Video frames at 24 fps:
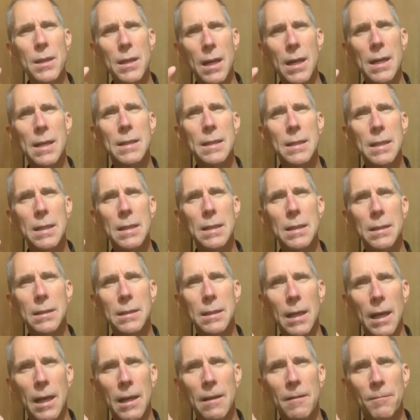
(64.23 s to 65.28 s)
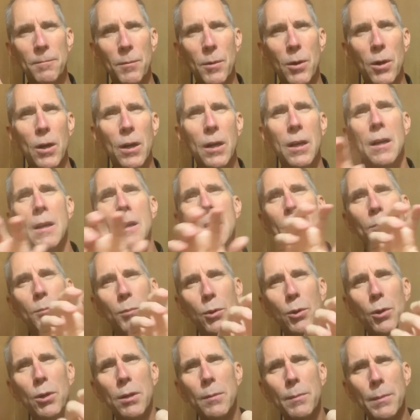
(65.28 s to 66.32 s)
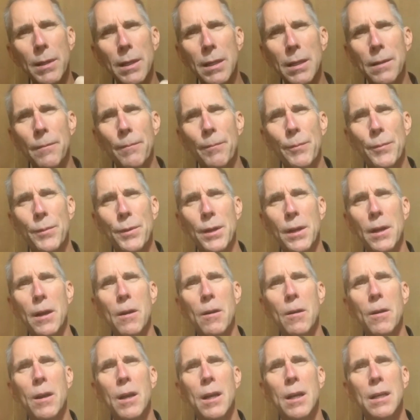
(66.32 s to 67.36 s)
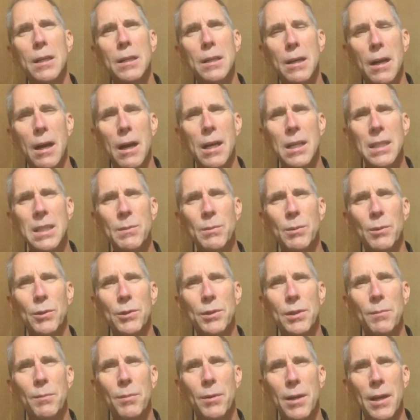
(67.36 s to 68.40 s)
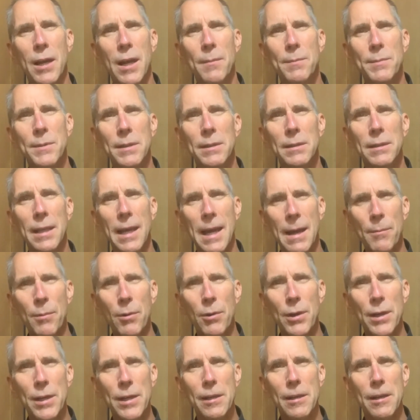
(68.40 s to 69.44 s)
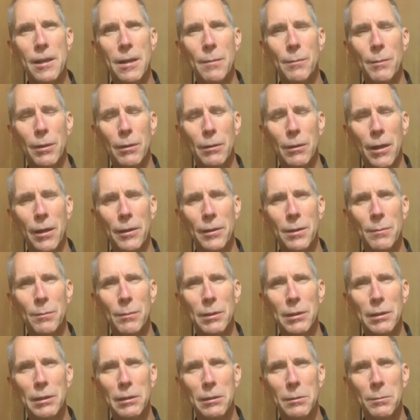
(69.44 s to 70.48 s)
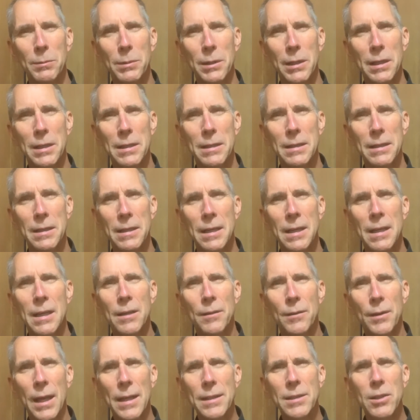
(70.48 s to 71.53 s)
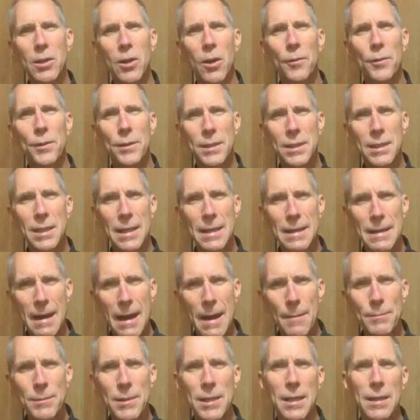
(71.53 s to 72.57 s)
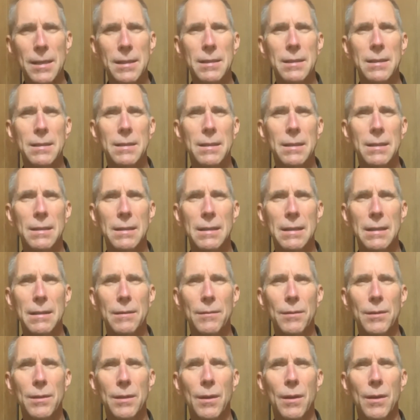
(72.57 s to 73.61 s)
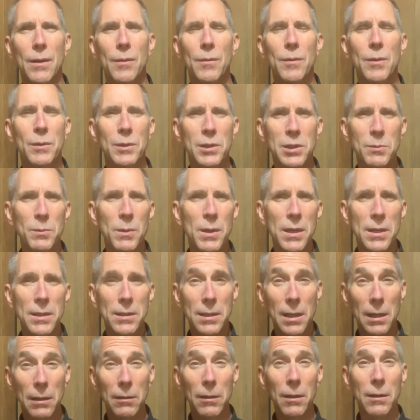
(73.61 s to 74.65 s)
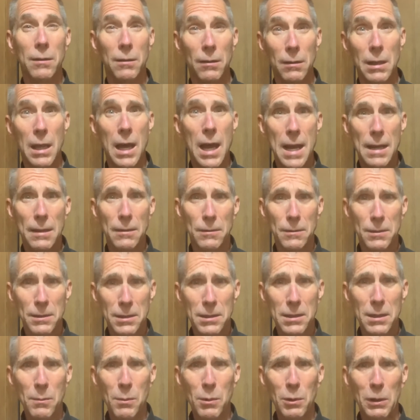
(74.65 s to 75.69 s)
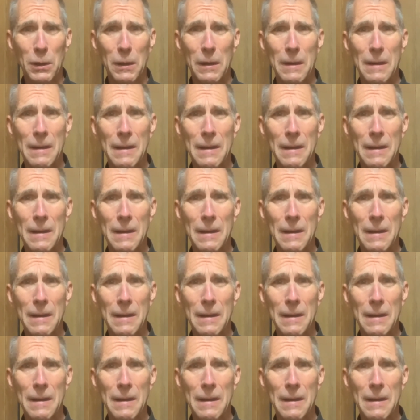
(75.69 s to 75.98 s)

ideas out of Mark, put them in their Gospels, and perhaps elaborated on, on them a little bit. That's called the synoptics, uh, the, which means they look alike, they're similar.